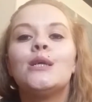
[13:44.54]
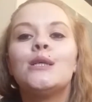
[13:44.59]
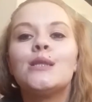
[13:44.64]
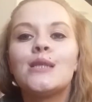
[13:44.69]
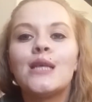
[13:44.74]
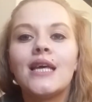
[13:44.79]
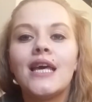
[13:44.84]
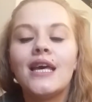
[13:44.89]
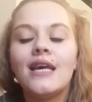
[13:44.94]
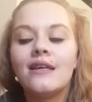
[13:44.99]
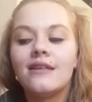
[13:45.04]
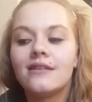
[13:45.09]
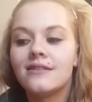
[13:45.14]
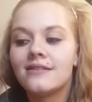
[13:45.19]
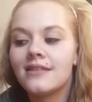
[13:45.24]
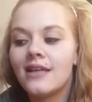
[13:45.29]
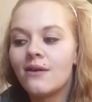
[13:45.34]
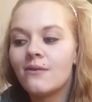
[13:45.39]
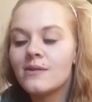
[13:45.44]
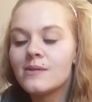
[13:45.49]
So yeah,
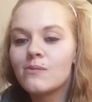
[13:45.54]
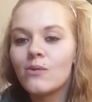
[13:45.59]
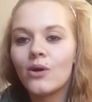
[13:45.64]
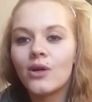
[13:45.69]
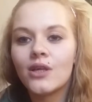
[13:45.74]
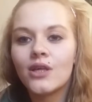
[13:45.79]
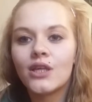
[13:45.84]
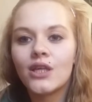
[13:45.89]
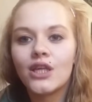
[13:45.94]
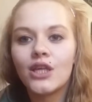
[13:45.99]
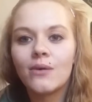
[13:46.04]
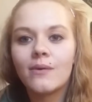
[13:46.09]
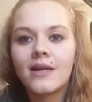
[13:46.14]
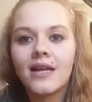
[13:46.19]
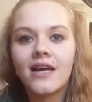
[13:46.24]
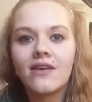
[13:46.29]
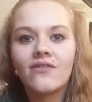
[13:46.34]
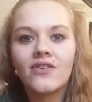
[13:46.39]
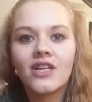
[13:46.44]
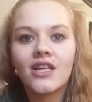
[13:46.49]
that was my
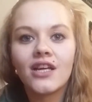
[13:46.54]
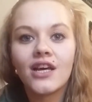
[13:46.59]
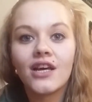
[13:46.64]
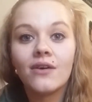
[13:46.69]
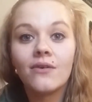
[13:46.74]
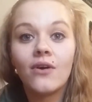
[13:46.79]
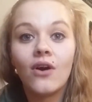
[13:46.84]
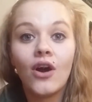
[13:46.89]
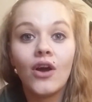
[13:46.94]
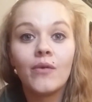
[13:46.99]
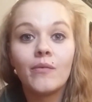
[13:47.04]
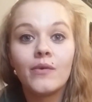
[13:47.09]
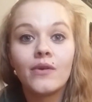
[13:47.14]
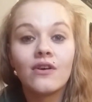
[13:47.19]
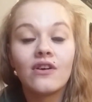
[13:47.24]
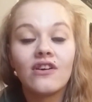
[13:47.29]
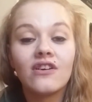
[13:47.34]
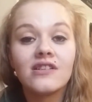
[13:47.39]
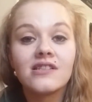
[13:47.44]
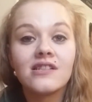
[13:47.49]
Q&A video. I hope you
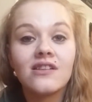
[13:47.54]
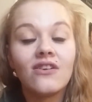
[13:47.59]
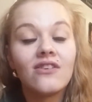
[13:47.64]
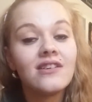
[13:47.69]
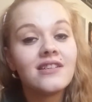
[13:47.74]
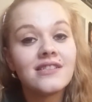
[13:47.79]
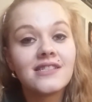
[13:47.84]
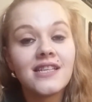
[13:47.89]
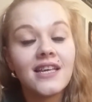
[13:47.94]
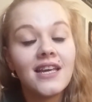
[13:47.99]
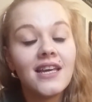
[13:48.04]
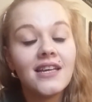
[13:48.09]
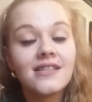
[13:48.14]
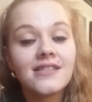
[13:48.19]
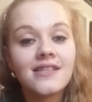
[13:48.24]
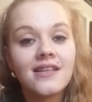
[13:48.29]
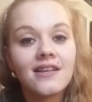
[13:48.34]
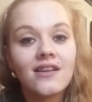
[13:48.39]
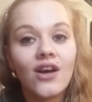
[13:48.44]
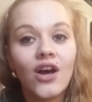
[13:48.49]
guys liked
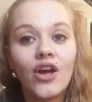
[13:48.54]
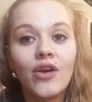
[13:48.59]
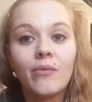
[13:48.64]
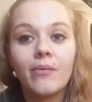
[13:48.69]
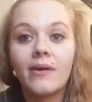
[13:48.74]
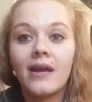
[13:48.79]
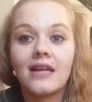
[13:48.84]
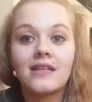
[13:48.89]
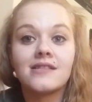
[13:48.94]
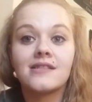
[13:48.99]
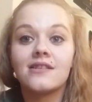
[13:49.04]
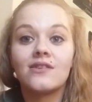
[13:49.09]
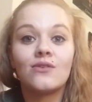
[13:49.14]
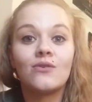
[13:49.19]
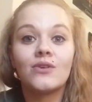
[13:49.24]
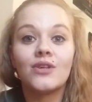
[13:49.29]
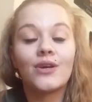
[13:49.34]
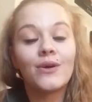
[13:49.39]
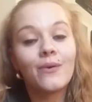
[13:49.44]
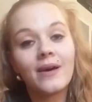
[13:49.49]
it, and I hope it answered
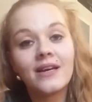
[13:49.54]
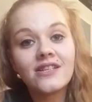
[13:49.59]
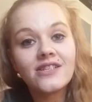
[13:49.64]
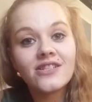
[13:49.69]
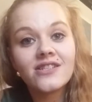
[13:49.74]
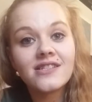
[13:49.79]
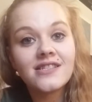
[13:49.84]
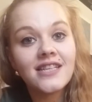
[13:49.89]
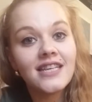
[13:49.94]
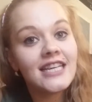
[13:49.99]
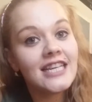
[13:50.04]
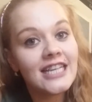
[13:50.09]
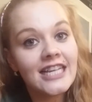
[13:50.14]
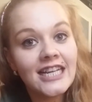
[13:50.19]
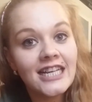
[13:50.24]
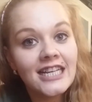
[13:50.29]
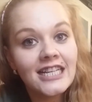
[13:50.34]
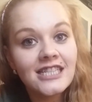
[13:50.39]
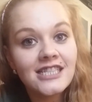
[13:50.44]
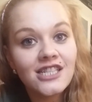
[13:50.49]
all your questions that you
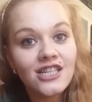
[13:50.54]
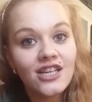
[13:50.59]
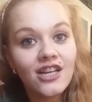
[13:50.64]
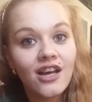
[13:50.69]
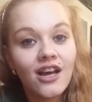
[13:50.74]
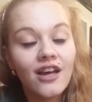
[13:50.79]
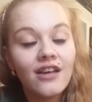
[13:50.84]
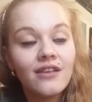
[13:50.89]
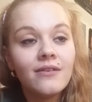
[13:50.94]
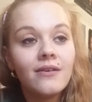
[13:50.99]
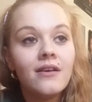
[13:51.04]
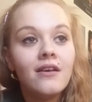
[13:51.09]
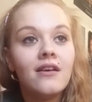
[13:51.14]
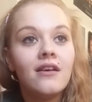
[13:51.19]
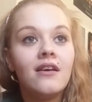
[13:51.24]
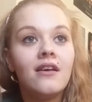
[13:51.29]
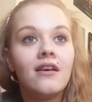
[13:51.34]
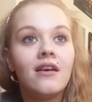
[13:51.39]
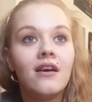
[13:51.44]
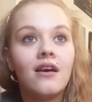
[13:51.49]
needed to
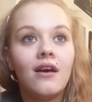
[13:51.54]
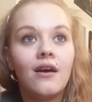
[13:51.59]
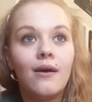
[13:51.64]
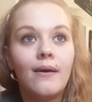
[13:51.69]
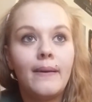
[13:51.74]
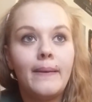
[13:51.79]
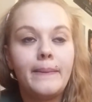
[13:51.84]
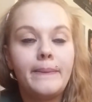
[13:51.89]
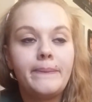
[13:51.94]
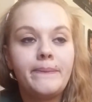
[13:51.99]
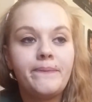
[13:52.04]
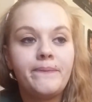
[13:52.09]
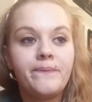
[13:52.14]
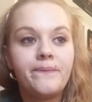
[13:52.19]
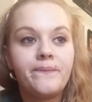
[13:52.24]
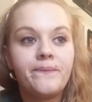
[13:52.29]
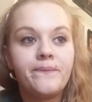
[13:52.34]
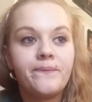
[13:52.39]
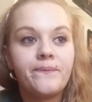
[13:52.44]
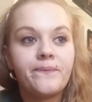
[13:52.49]
know.
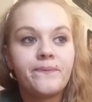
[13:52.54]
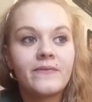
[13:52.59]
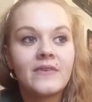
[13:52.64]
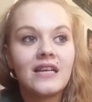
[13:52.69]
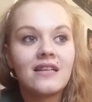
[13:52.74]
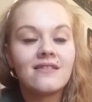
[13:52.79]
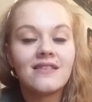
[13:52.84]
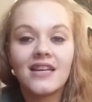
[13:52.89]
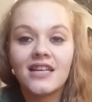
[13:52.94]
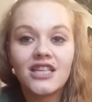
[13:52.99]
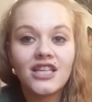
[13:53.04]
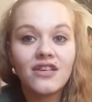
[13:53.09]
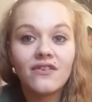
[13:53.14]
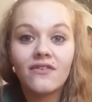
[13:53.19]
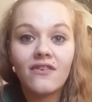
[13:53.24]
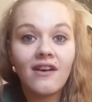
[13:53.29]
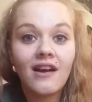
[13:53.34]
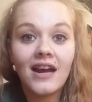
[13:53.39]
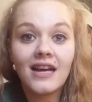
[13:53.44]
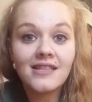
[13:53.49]
Thank you
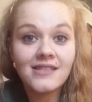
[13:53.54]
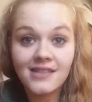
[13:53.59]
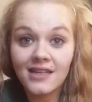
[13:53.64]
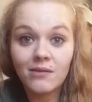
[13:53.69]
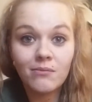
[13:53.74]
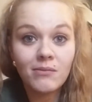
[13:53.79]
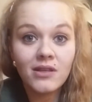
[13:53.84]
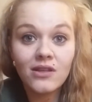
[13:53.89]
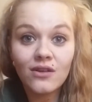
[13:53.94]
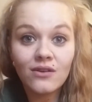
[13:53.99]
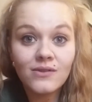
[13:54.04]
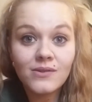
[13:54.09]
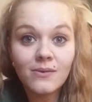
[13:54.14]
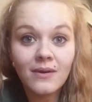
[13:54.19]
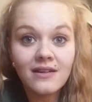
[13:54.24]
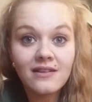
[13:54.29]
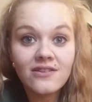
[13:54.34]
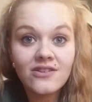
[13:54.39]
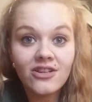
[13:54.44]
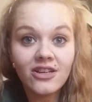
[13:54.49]
for asking me those
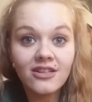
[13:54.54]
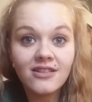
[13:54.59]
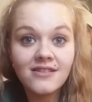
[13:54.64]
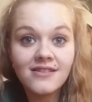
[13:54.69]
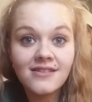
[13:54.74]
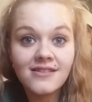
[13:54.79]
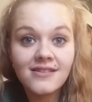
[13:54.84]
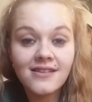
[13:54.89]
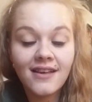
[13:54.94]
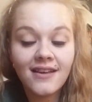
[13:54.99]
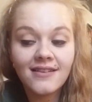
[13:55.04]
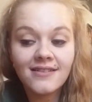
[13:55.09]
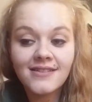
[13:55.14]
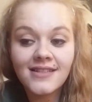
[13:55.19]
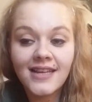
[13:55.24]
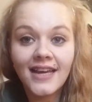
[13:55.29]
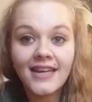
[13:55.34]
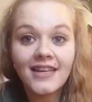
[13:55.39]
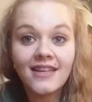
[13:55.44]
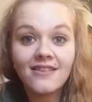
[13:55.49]
questions and
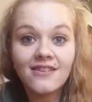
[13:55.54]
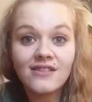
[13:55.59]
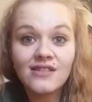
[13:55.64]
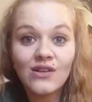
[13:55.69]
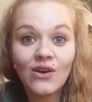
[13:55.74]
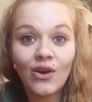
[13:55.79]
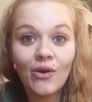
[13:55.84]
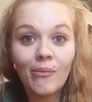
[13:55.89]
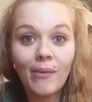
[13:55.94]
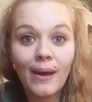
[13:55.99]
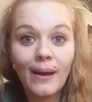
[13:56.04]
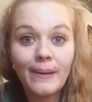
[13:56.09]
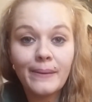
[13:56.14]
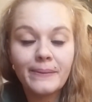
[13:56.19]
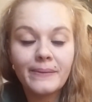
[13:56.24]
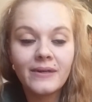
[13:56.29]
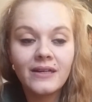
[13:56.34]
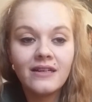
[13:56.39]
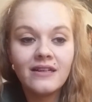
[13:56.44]
taking the time out.